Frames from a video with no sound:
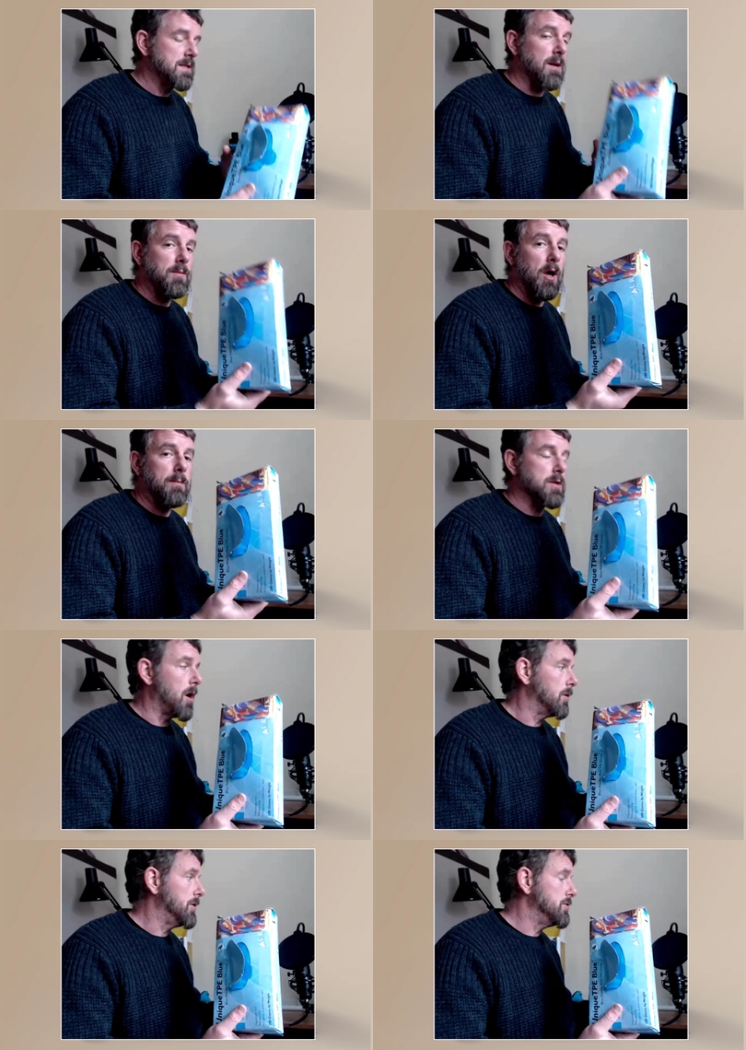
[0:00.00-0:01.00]
Sometimes
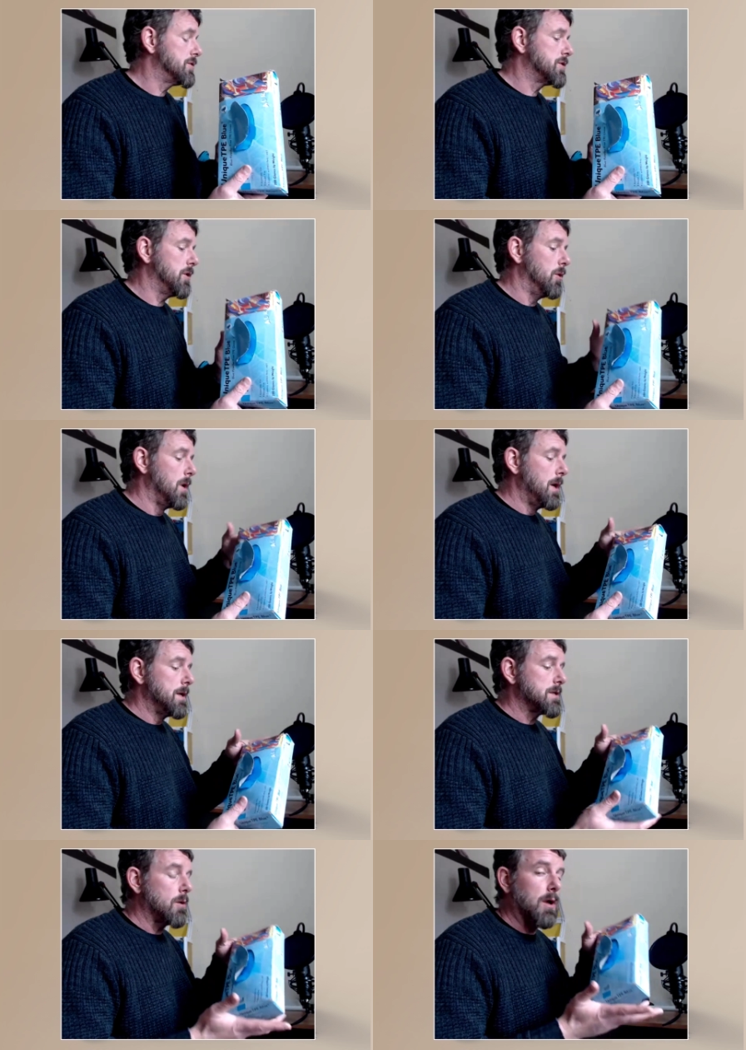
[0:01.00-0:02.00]
I'll use two.
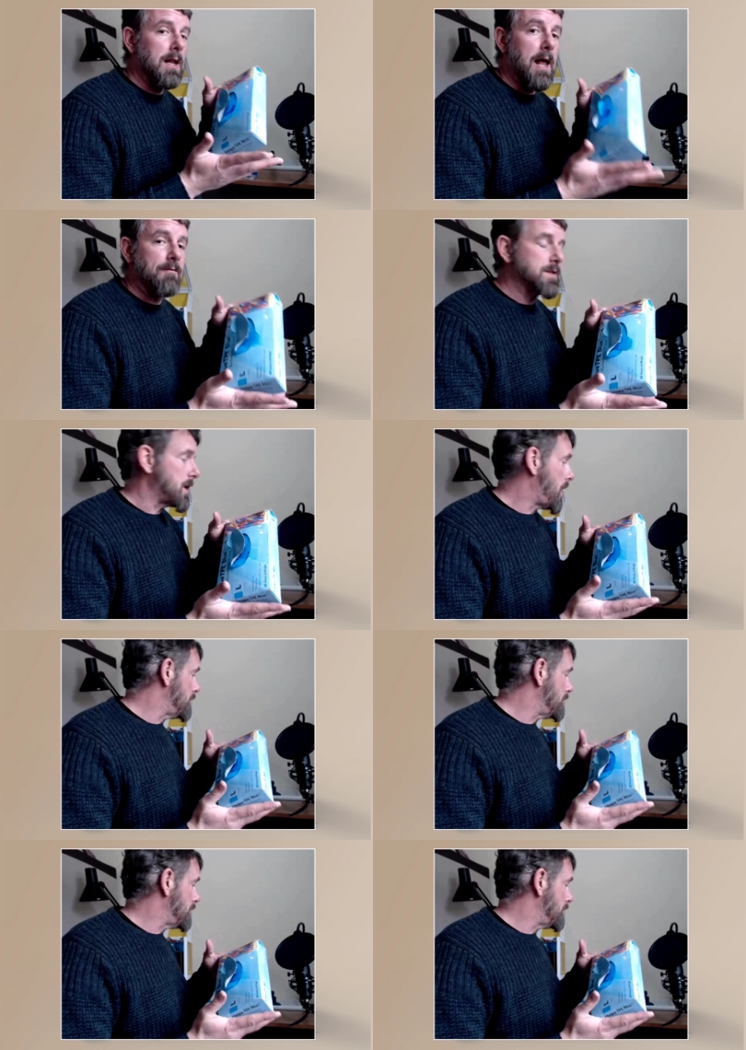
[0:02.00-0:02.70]
So gloves